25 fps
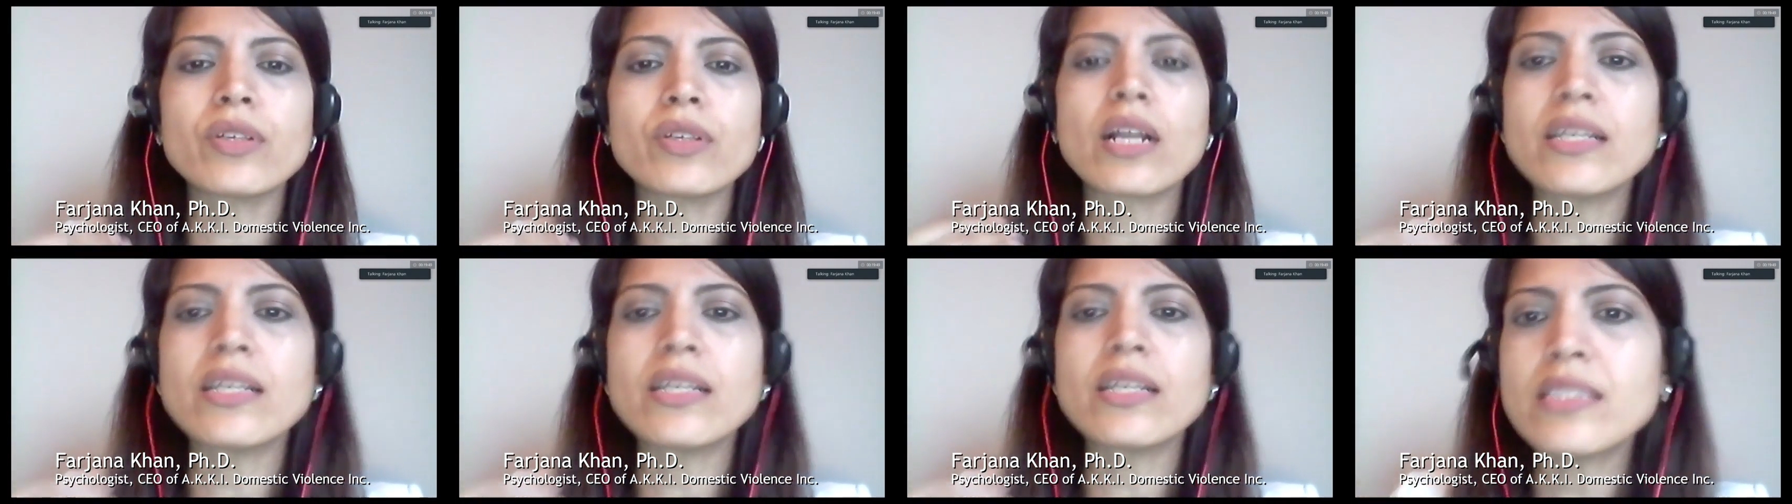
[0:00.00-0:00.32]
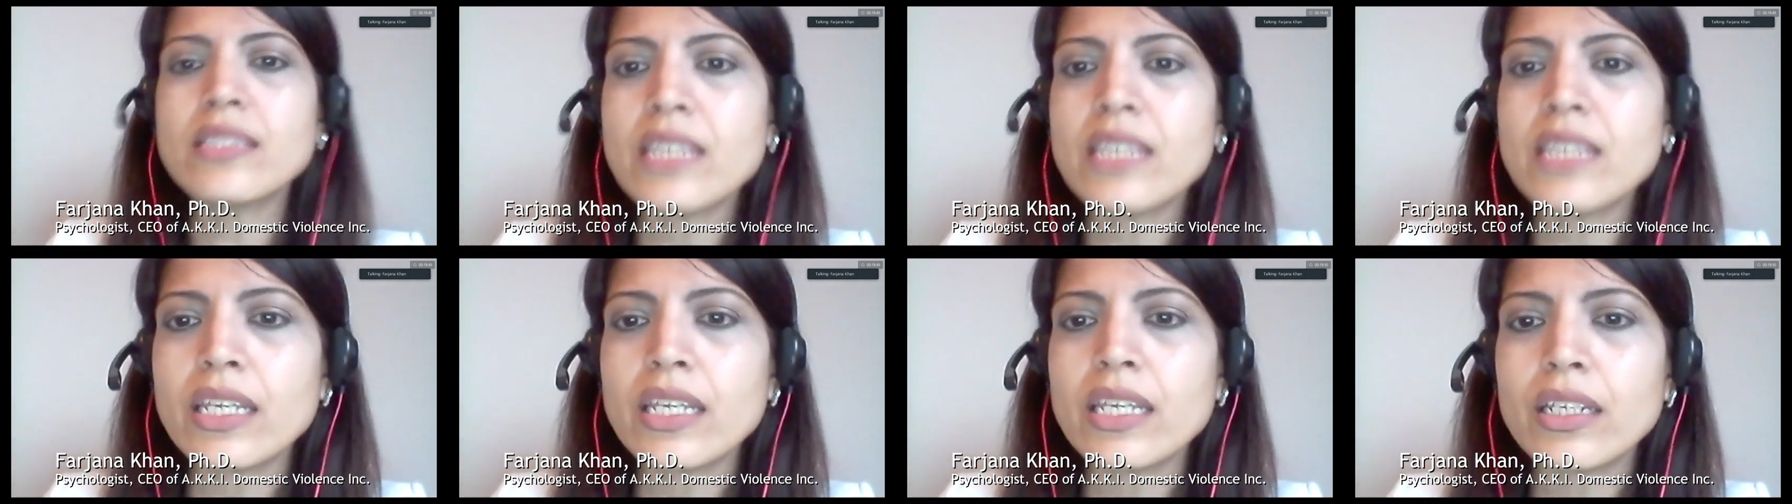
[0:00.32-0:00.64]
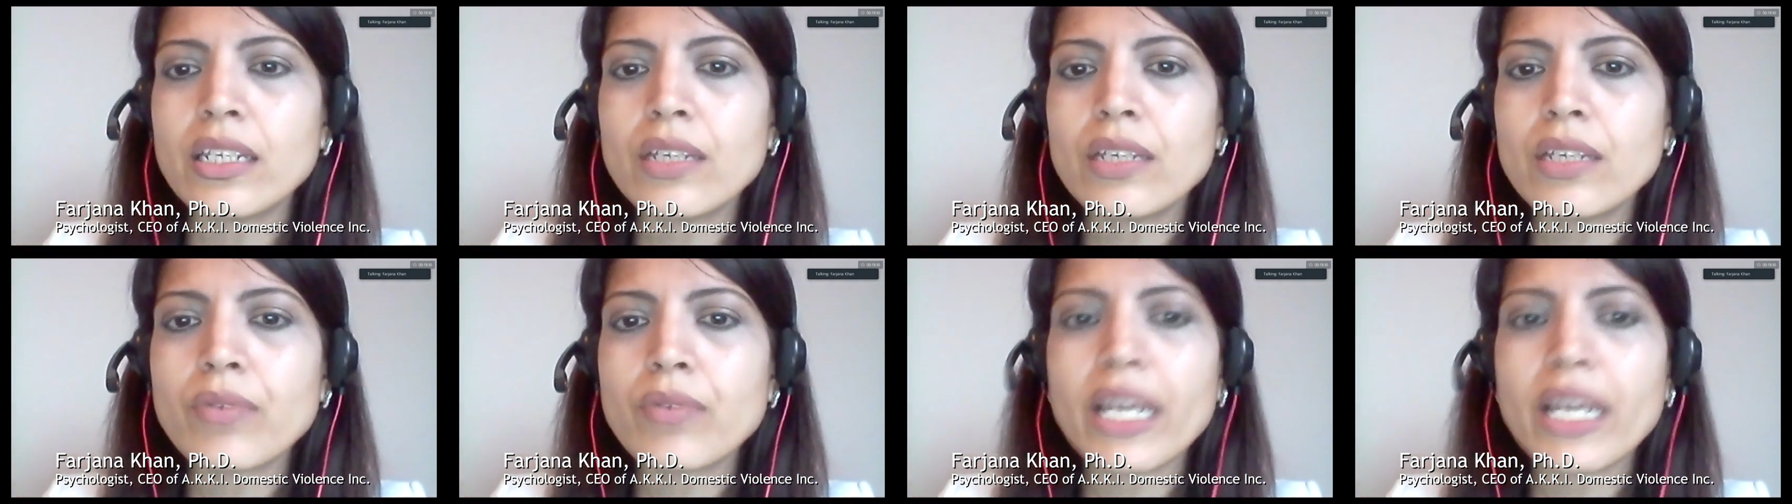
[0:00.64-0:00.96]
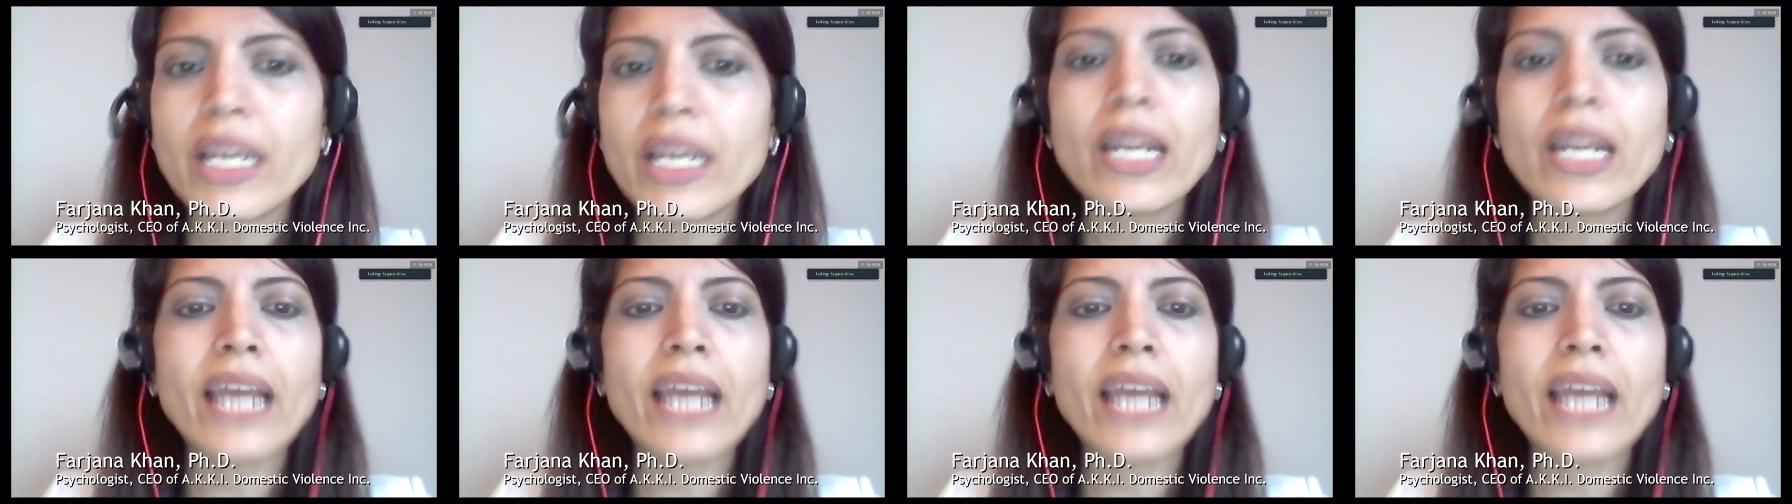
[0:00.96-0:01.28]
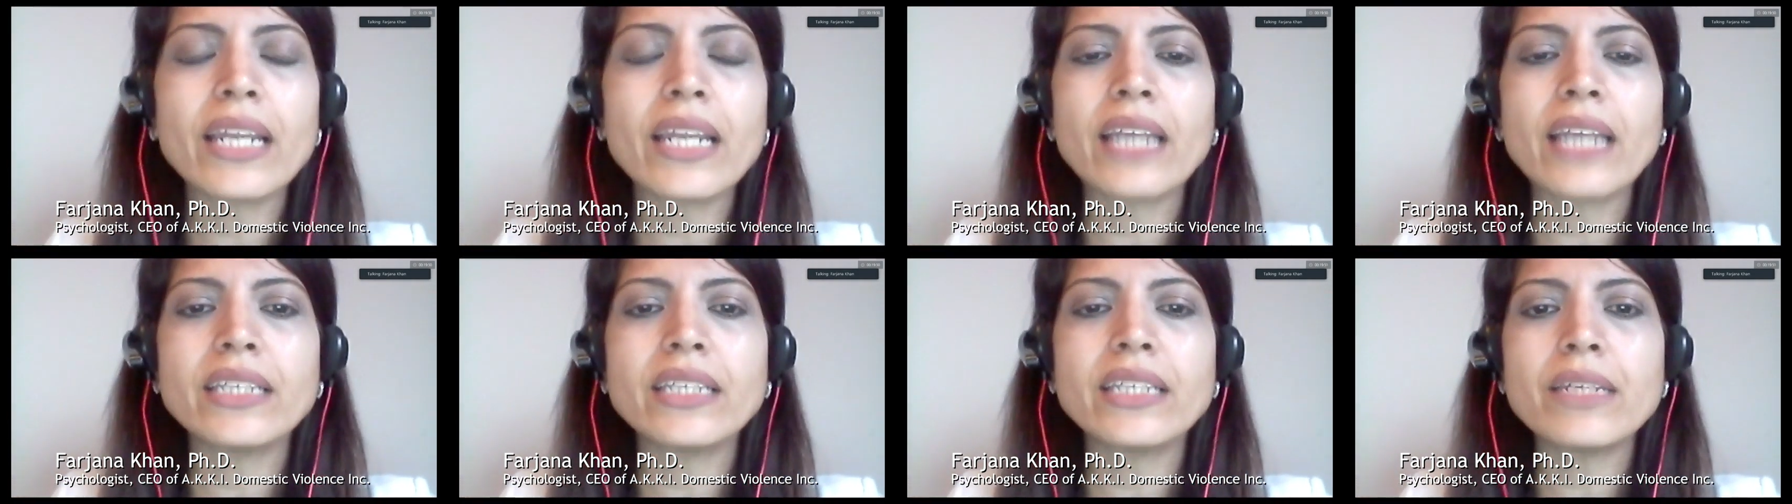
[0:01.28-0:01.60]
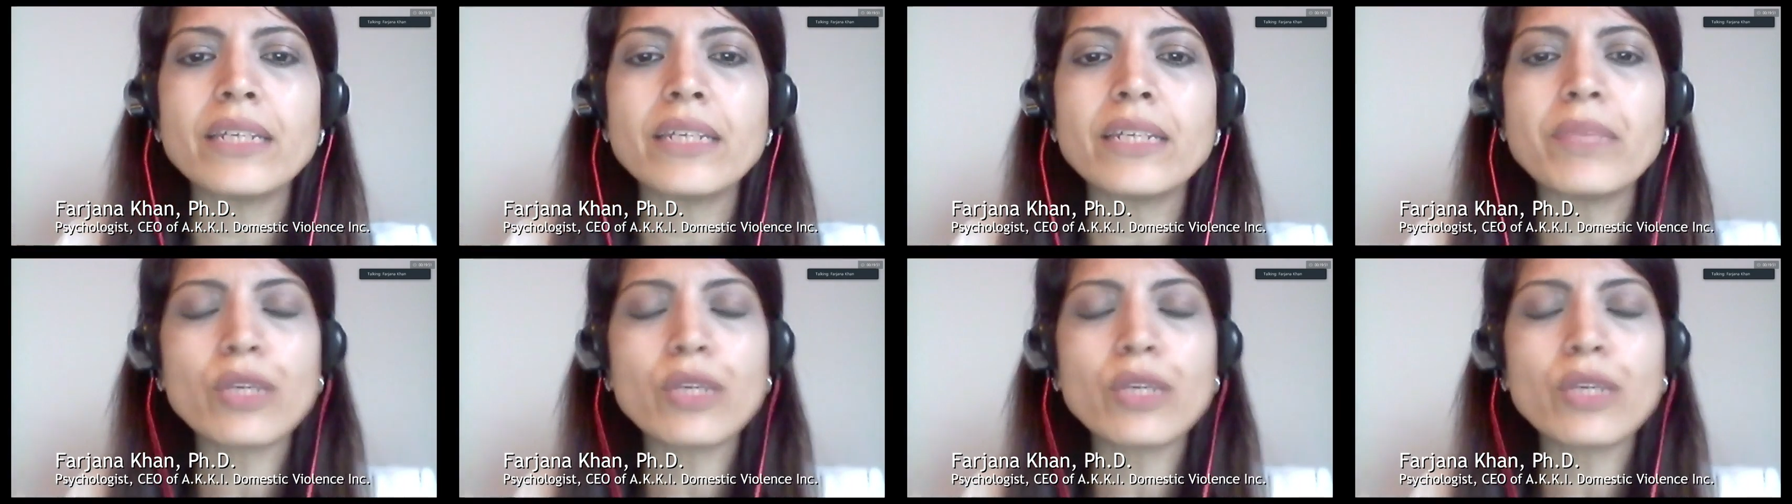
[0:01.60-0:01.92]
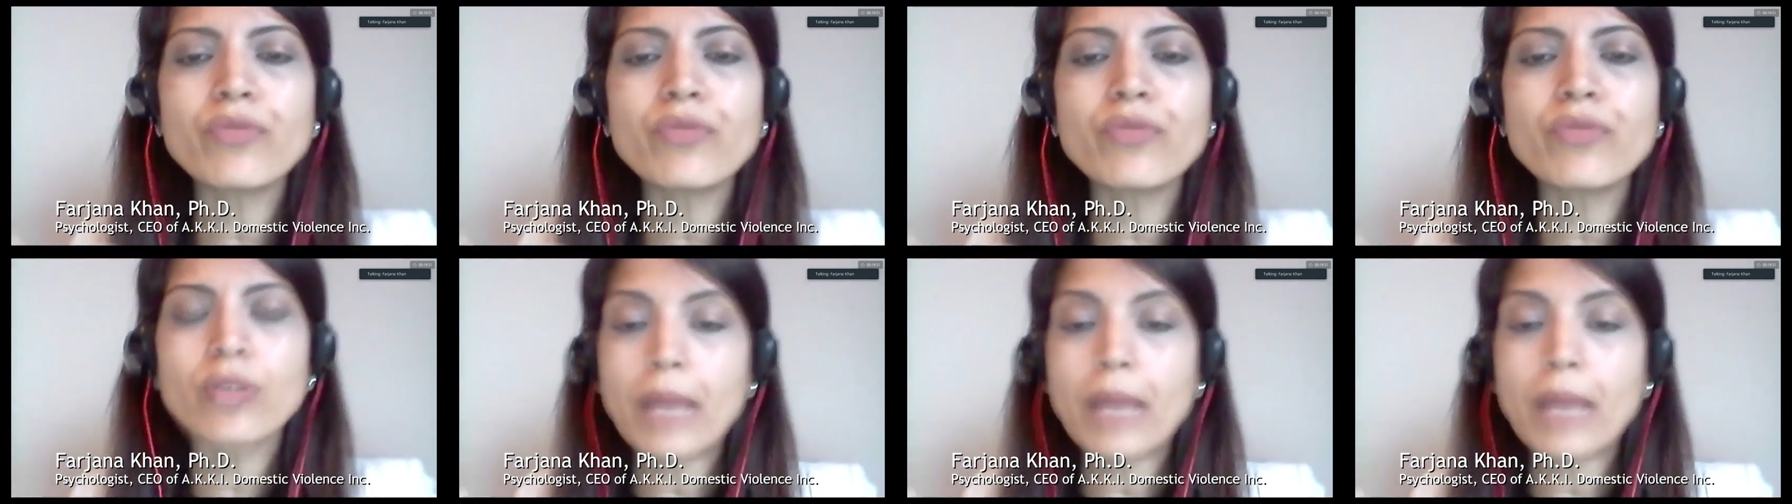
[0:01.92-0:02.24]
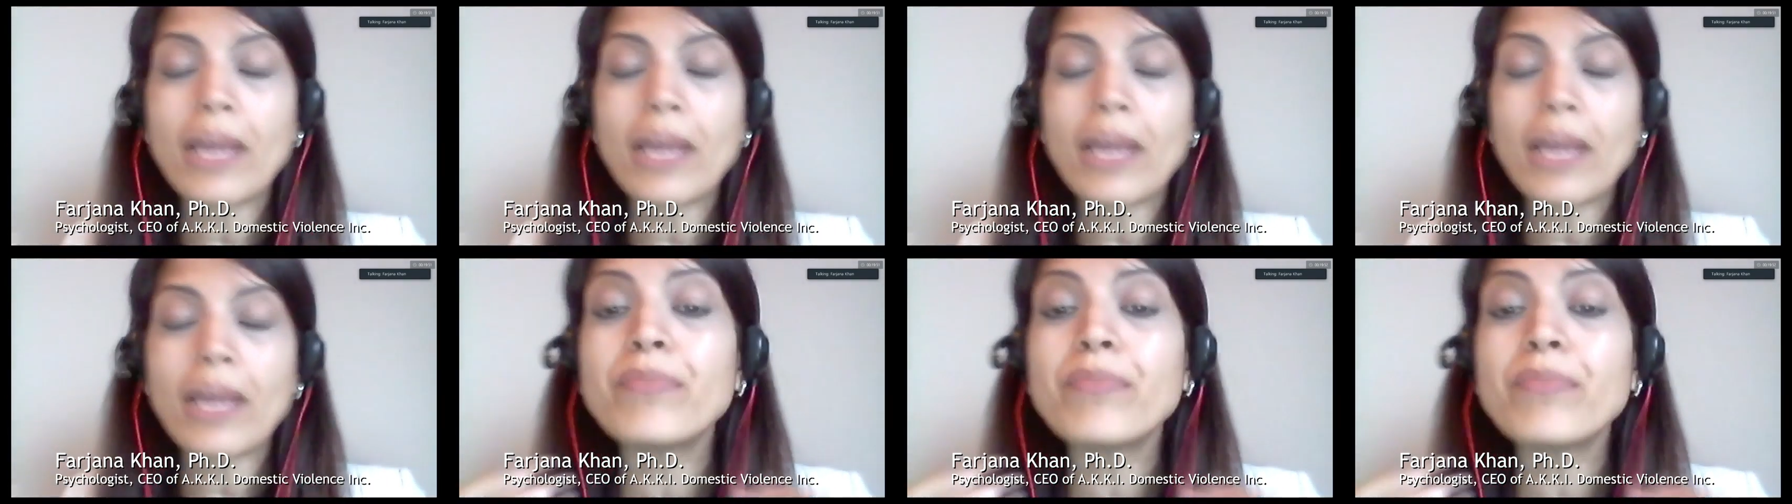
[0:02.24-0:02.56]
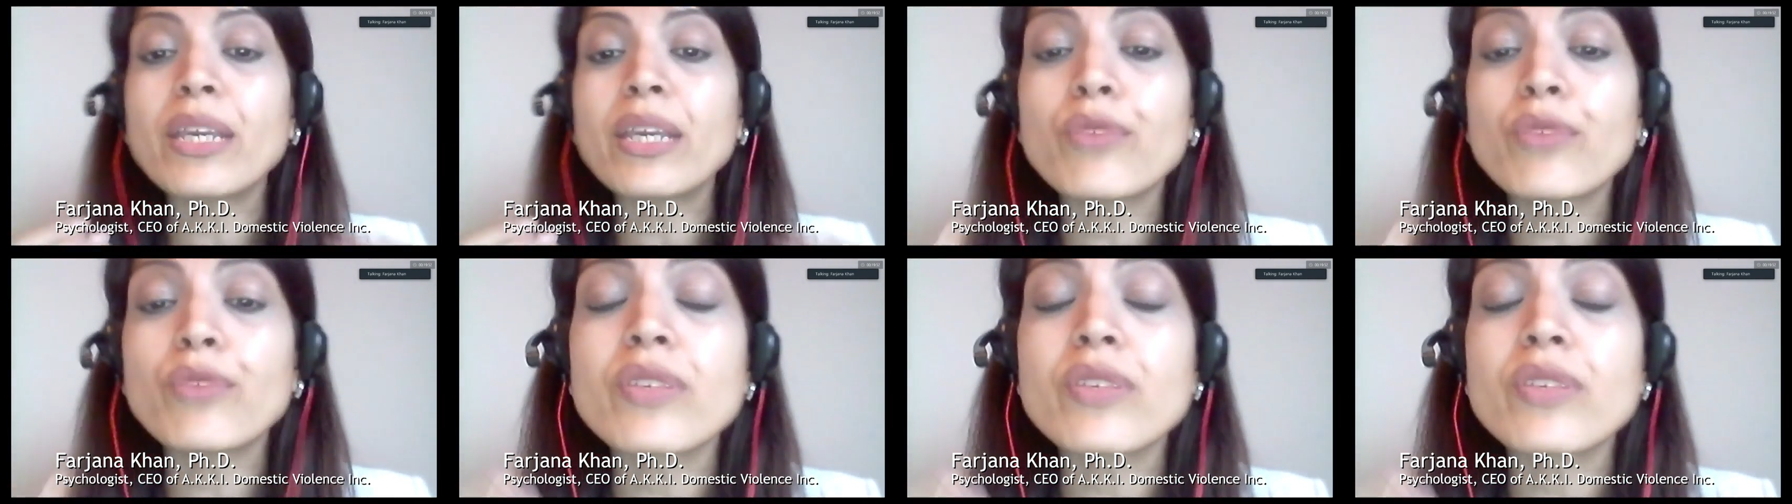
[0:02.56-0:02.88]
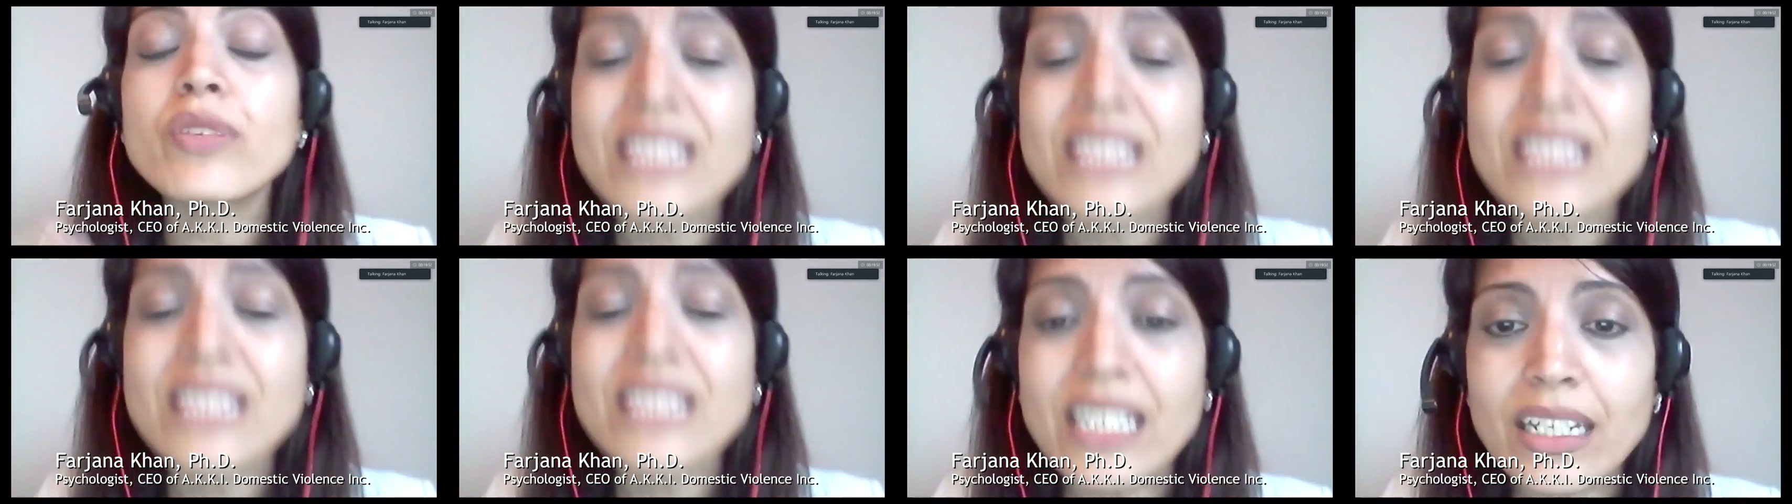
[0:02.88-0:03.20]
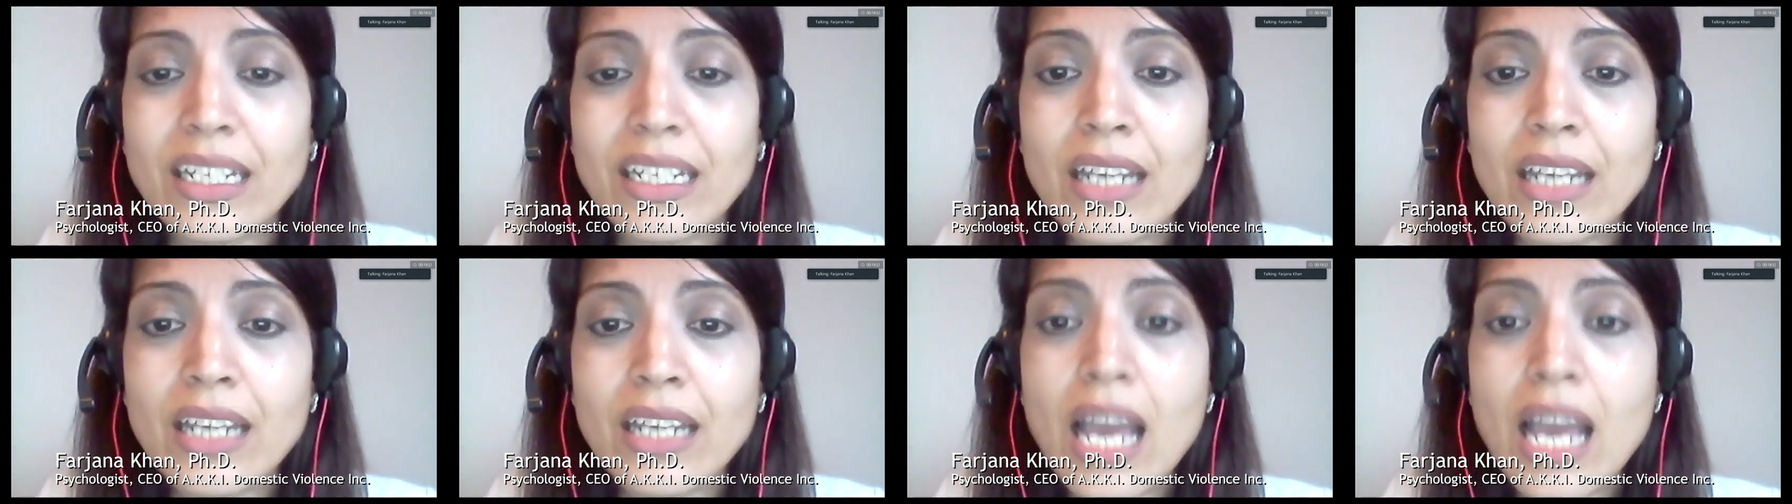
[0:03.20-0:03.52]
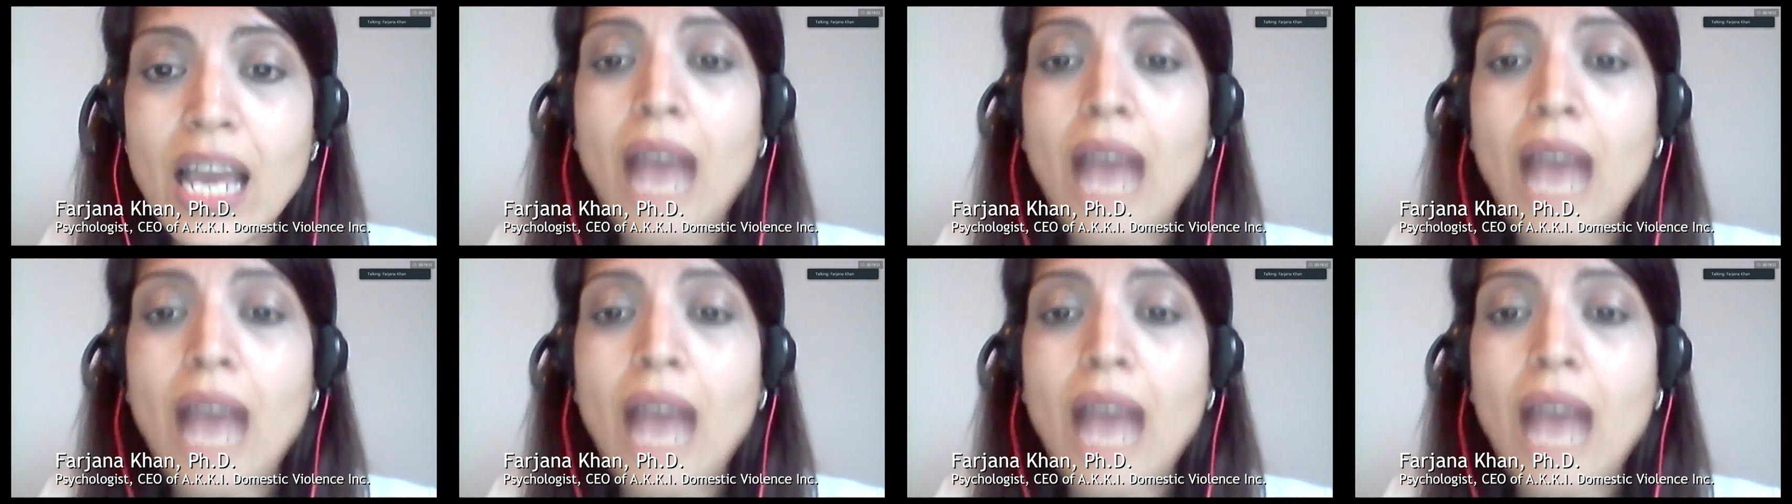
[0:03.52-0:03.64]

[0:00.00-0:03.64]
unseen, right? I didn't make you feel I didn't make you feel seen.